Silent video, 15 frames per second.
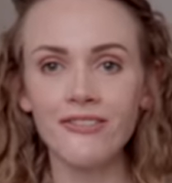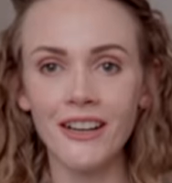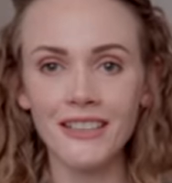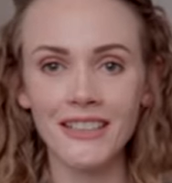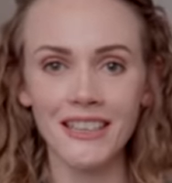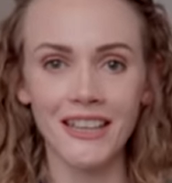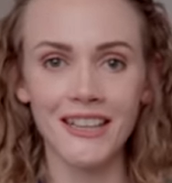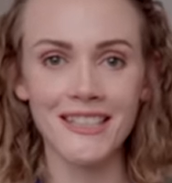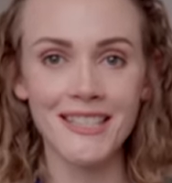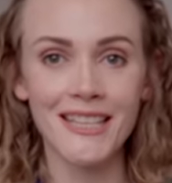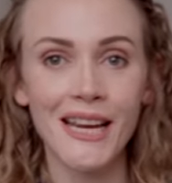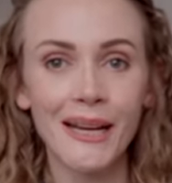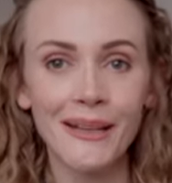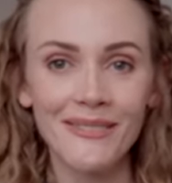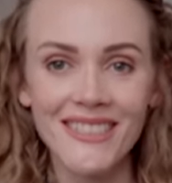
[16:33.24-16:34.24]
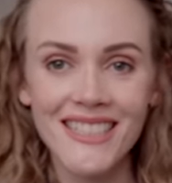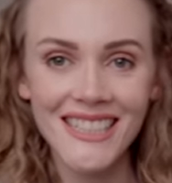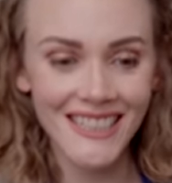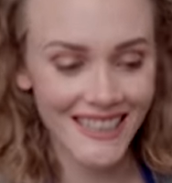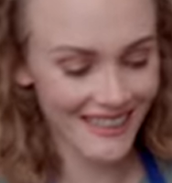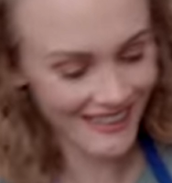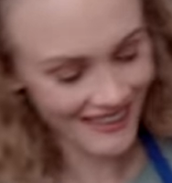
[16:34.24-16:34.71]
finally got it
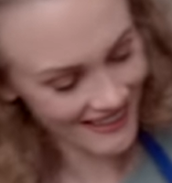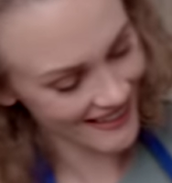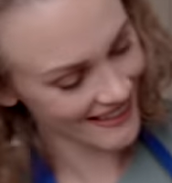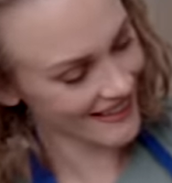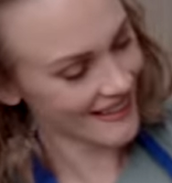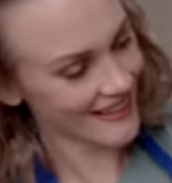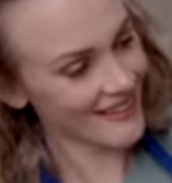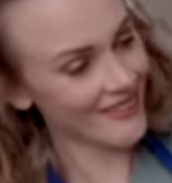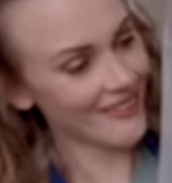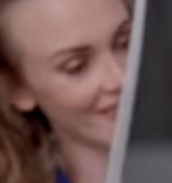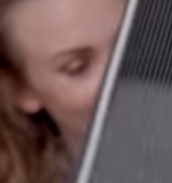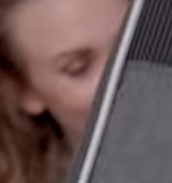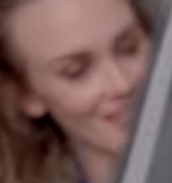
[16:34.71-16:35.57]
zipped. Wait,